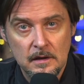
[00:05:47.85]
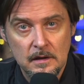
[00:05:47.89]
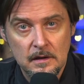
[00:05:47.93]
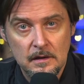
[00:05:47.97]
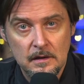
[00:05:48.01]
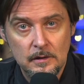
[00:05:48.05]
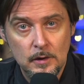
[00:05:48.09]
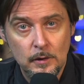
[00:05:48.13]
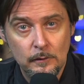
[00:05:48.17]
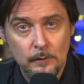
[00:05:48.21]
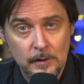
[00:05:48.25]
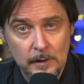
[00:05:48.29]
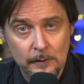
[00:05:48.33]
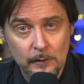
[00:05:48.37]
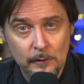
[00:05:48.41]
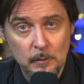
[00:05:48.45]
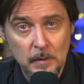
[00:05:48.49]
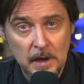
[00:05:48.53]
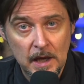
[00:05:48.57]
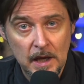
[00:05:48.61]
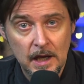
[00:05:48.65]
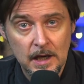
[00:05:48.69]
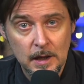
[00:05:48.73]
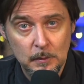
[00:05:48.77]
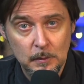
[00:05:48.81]
you've never
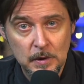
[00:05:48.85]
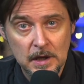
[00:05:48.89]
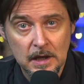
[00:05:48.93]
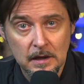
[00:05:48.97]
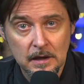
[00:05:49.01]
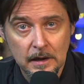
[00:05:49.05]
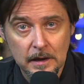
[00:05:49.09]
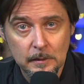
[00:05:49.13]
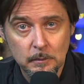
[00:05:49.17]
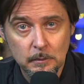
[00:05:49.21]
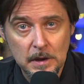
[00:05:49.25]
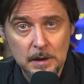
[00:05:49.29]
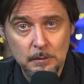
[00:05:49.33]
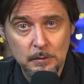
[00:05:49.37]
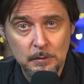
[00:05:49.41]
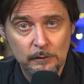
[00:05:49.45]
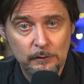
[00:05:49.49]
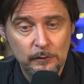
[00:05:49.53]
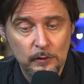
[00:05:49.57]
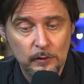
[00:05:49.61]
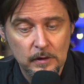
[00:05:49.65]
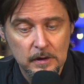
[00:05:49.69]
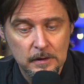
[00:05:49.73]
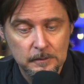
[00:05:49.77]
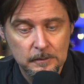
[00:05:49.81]
met anybody like me
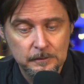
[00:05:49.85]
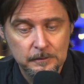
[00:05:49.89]
before.